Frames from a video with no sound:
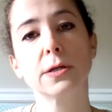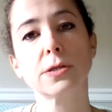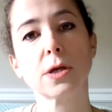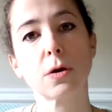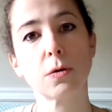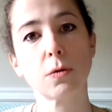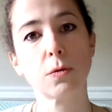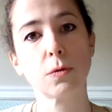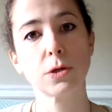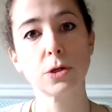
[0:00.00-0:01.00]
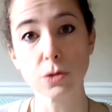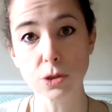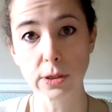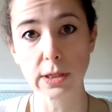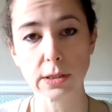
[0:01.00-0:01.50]
So
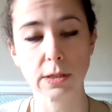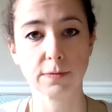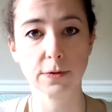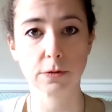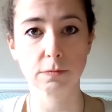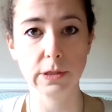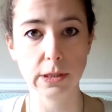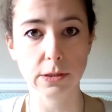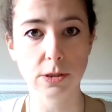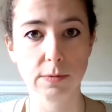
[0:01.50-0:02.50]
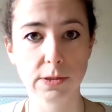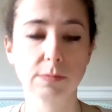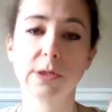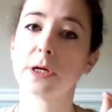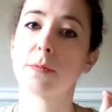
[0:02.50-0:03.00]
usually if you're reading the term
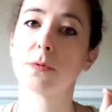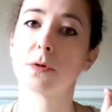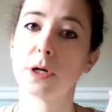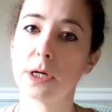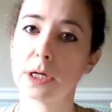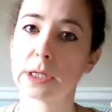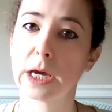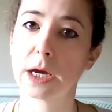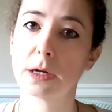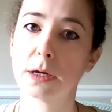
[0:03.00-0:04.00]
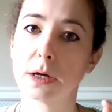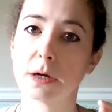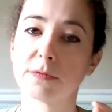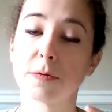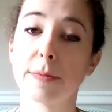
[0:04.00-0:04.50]
histamine dump or hearing that
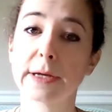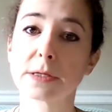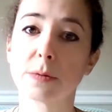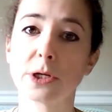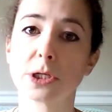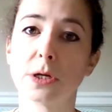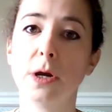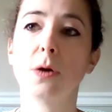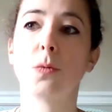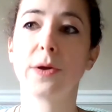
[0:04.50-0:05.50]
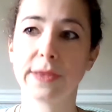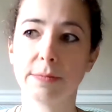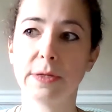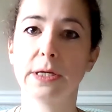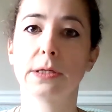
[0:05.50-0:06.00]
uh, from a mast cell patient, what
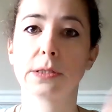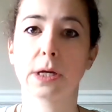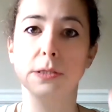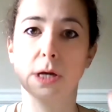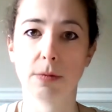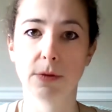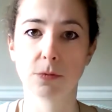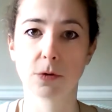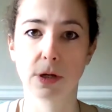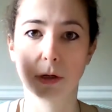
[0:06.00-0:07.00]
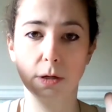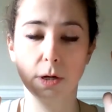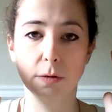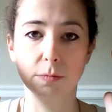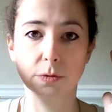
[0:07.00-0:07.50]
they mean is that time in the morning
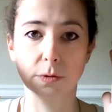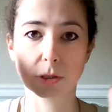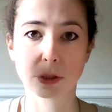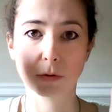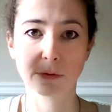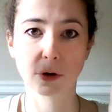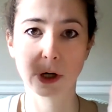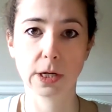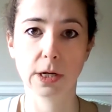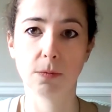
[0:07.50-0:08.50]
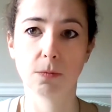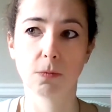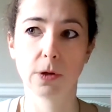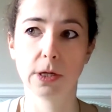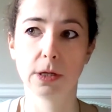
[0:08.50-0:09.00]
between 2 and 4 a.m.
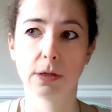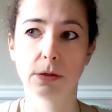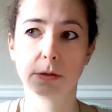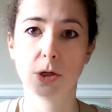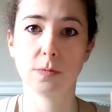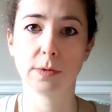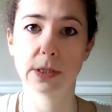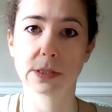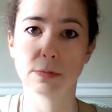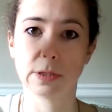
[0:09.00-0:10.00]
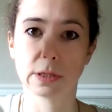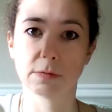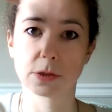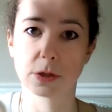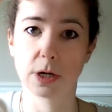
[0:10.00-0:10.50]
when human histamine
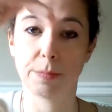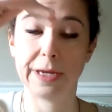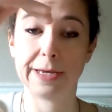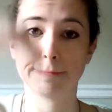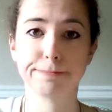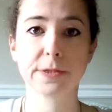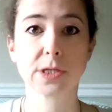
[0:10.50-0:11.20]
levels are at a peak.